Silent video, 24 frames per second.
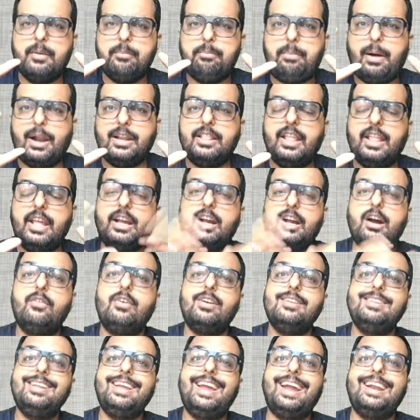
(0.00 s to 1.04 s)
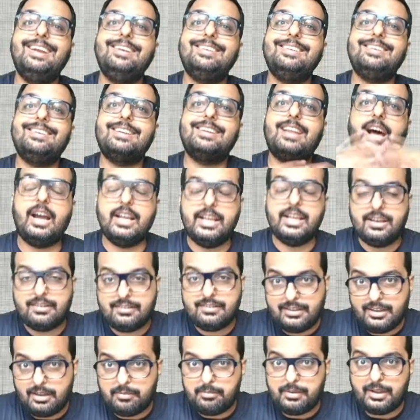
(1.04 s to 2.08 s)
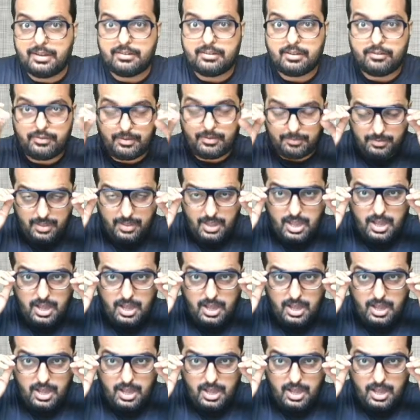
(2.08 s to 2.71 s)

But they cover the entire CMA SFM.